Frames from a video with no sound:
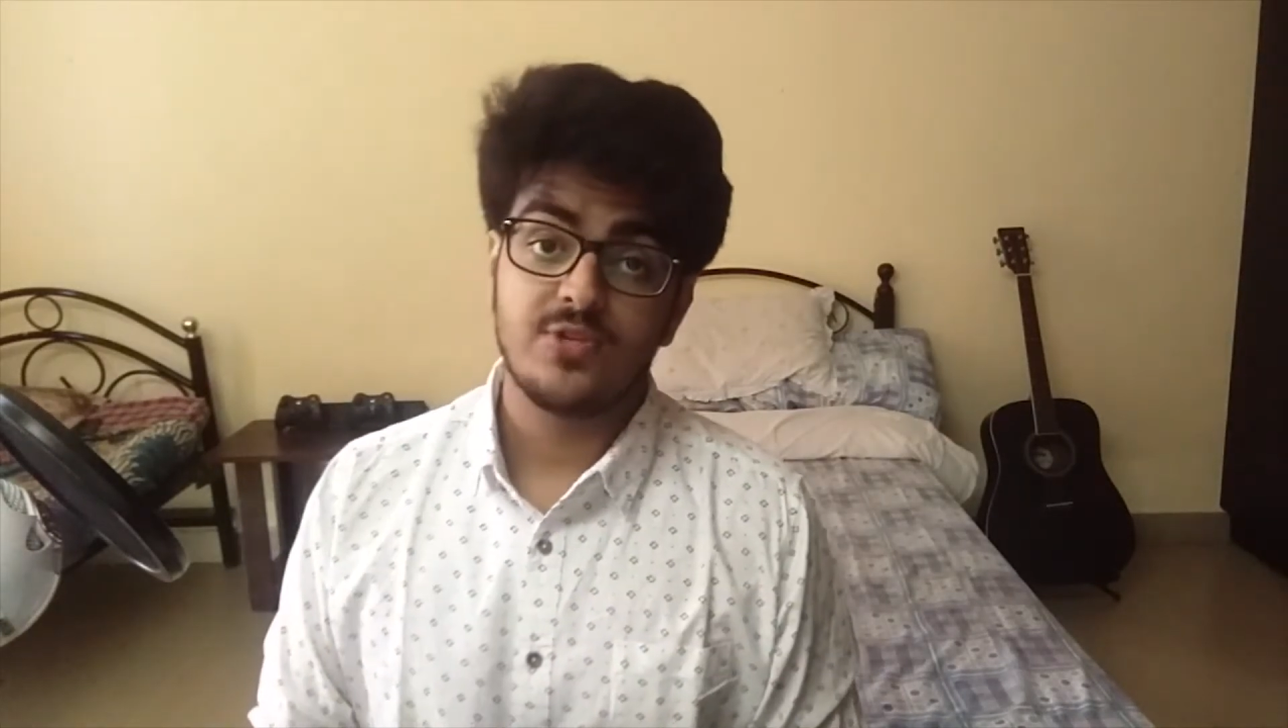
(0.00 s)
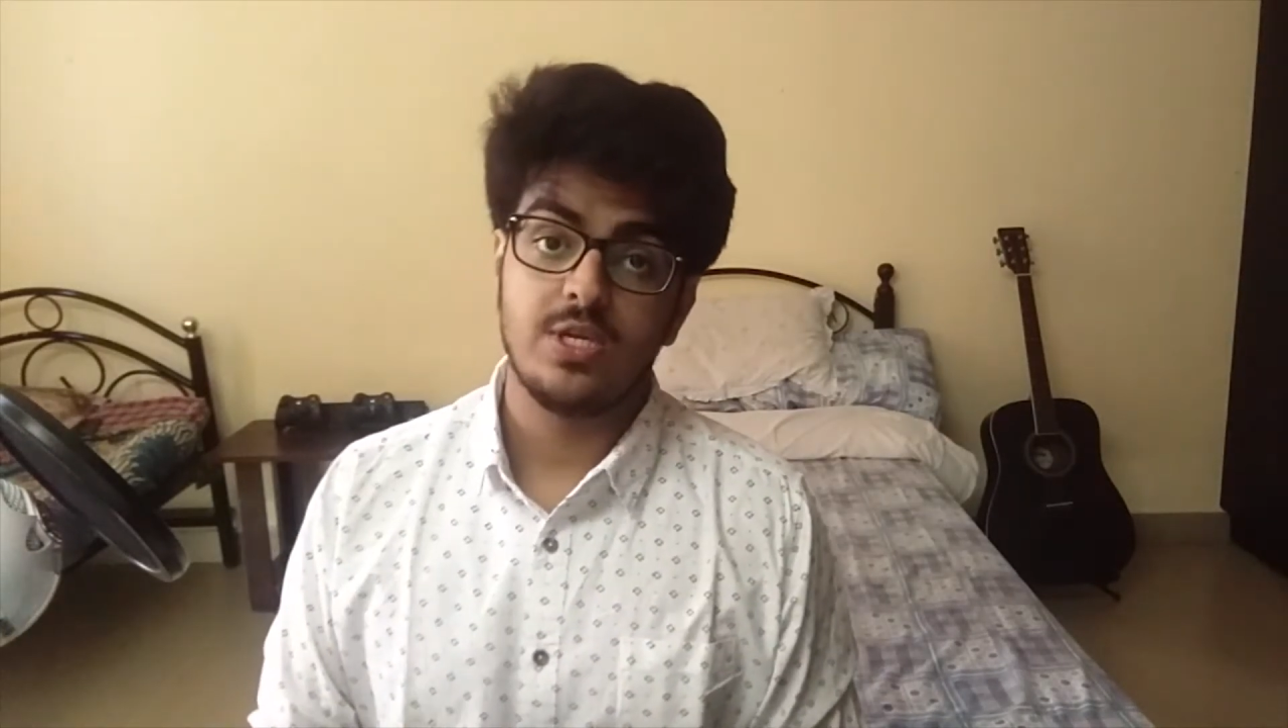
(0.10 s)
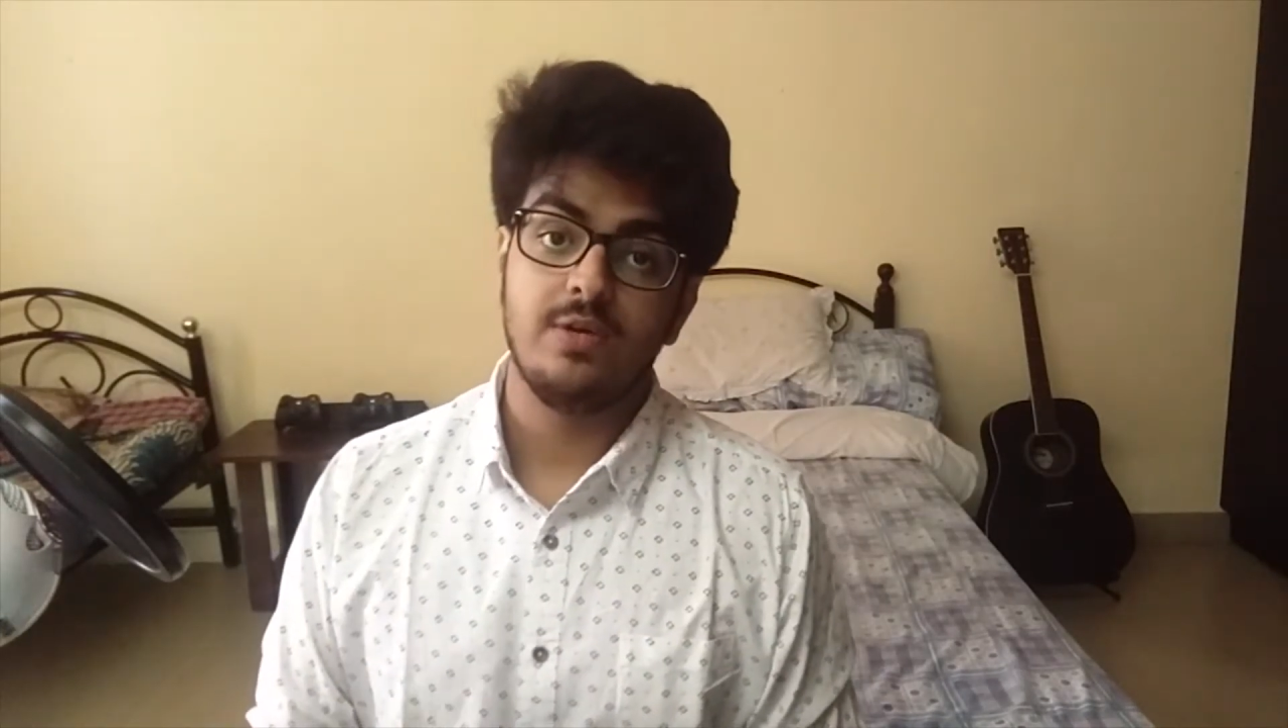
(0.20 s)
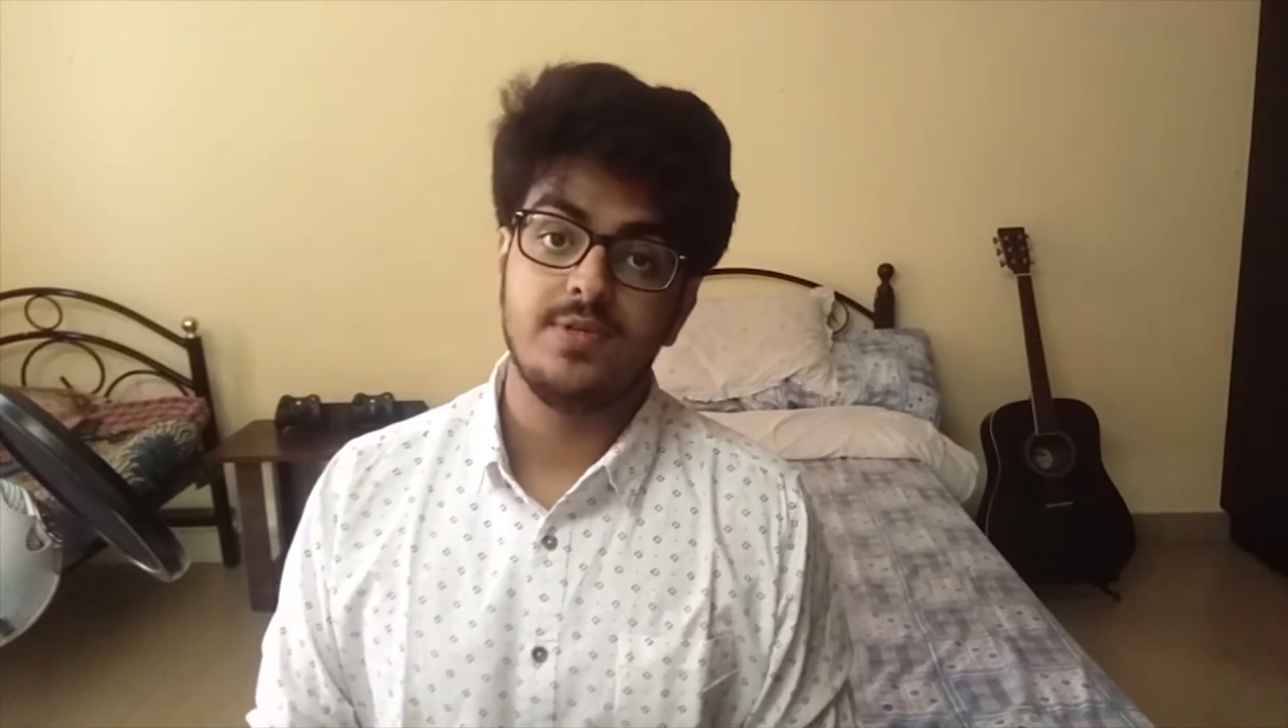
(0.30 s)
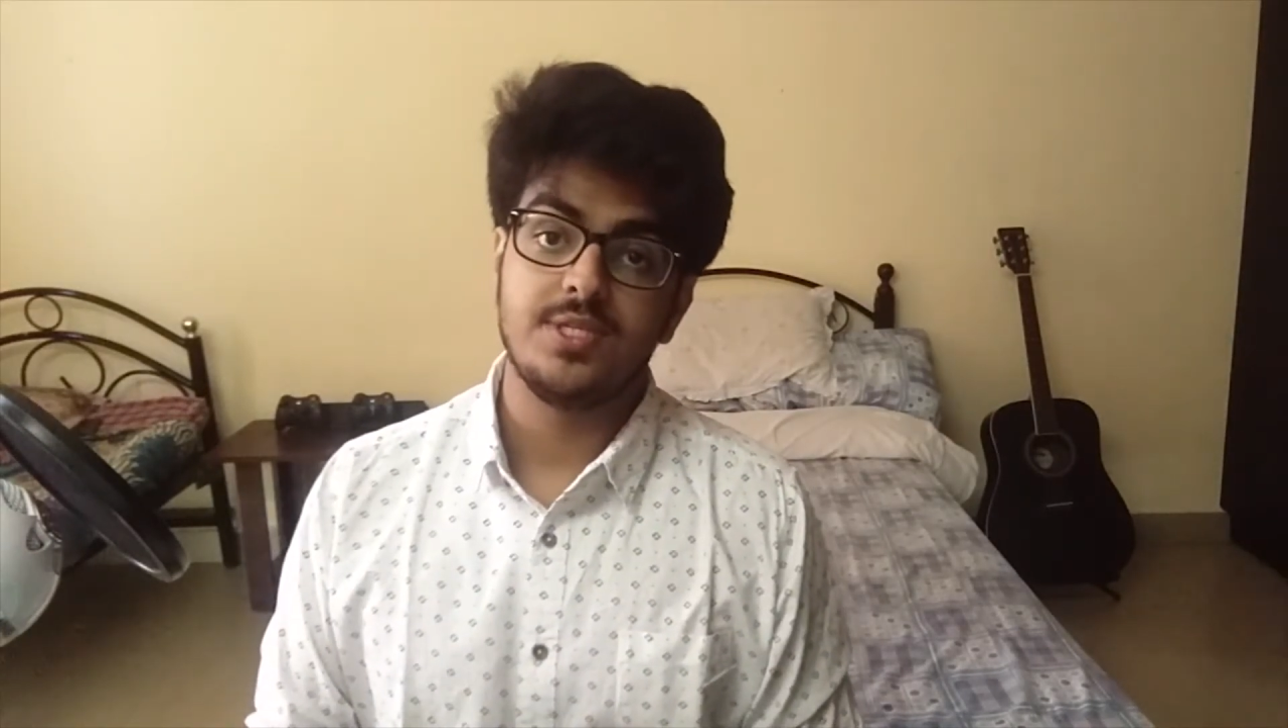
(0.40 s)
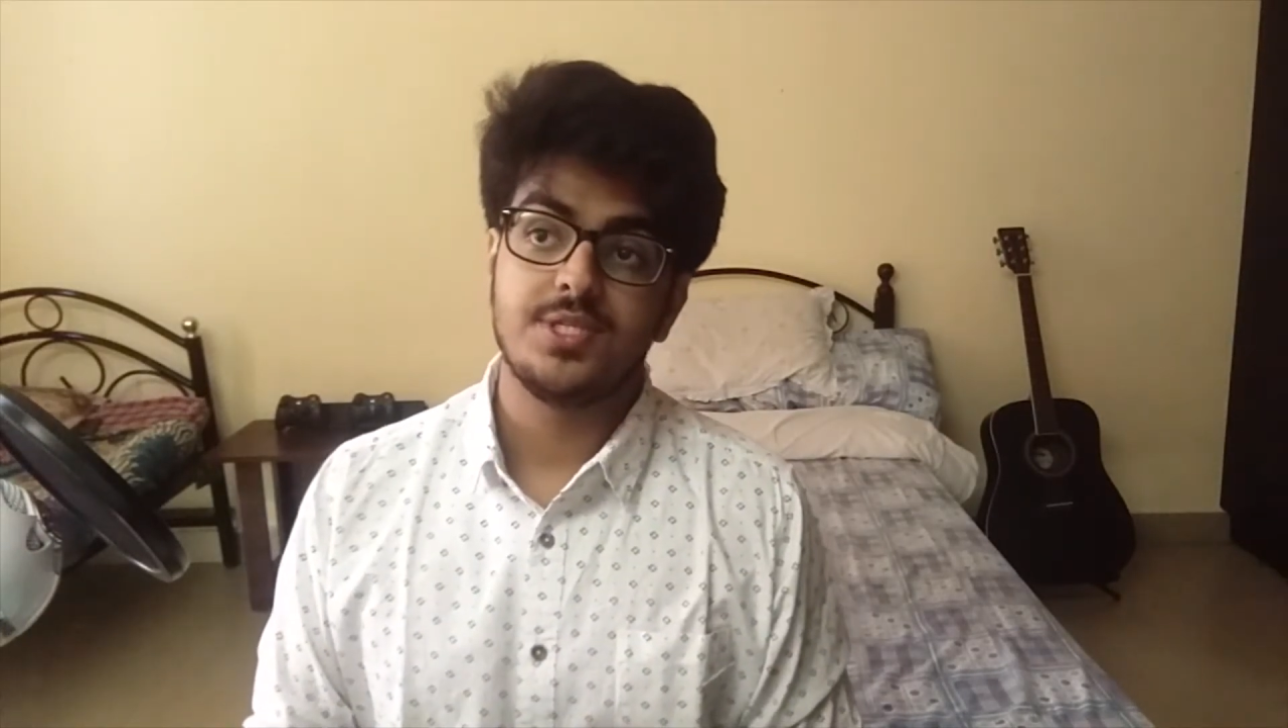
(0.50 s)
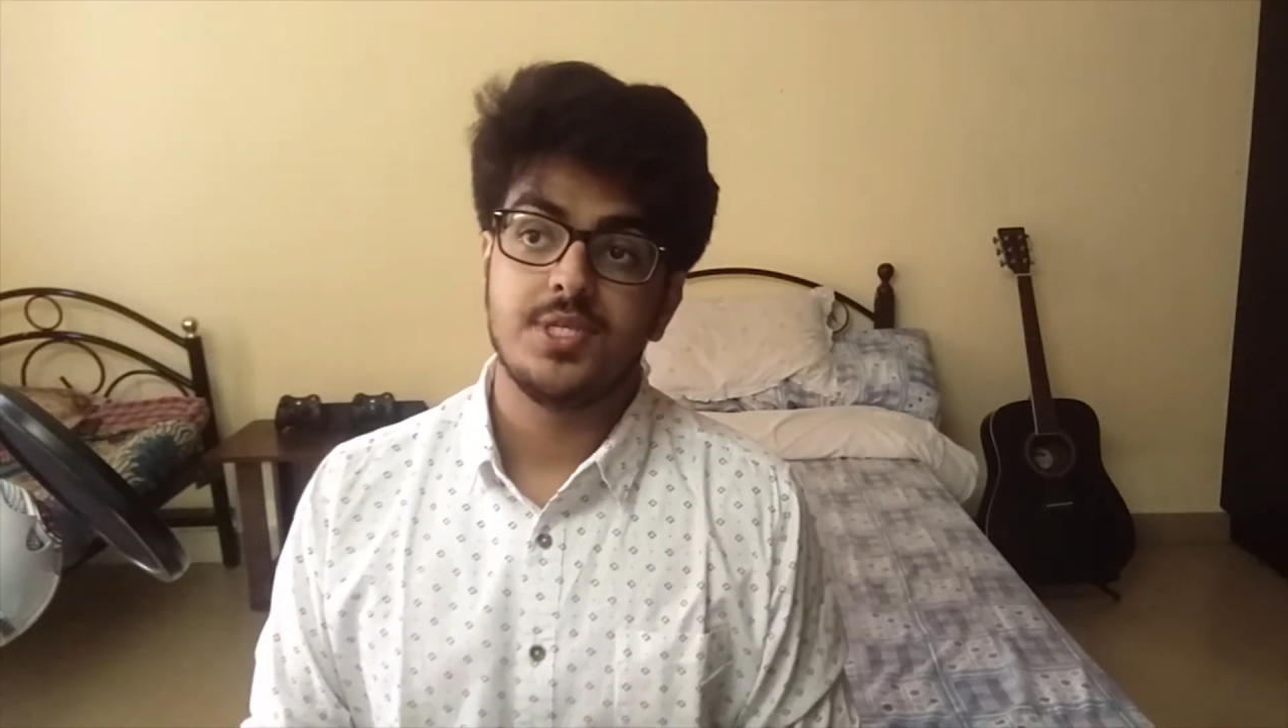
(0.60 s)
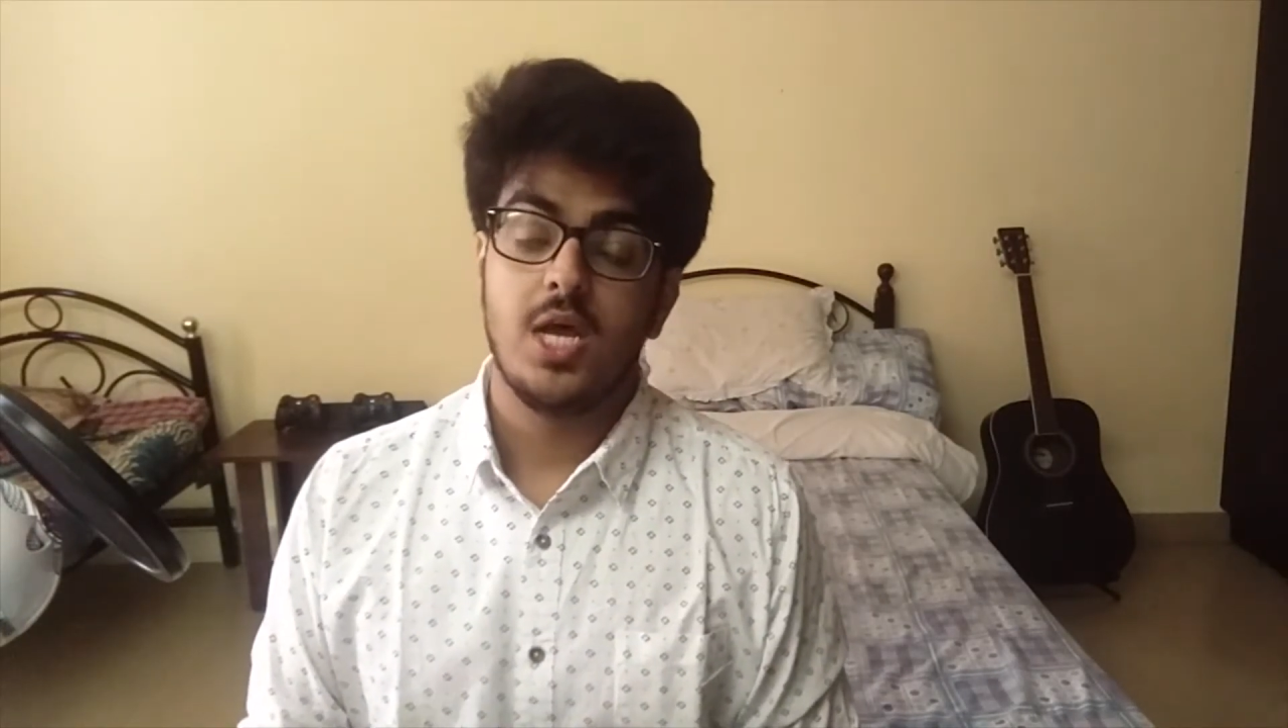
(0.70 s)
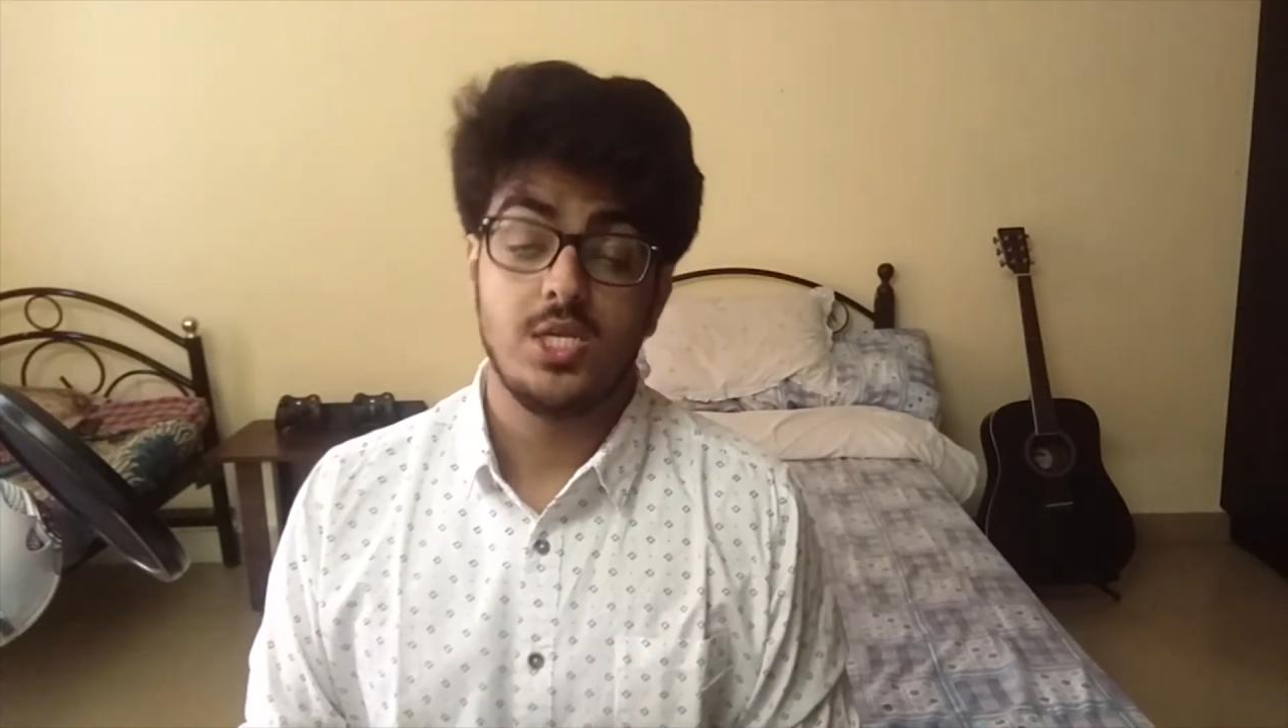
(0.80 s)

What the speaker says: service,